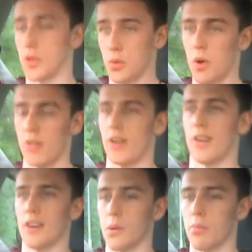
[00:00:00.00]
which is why they
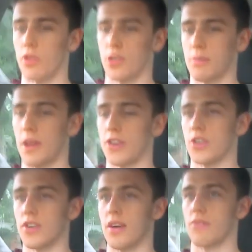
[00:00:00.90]
need like a project
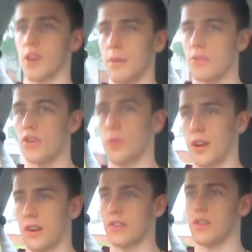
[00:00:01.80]
manager to have time to do
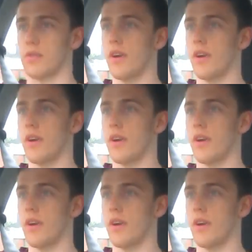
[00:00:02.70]
that kind of stuff.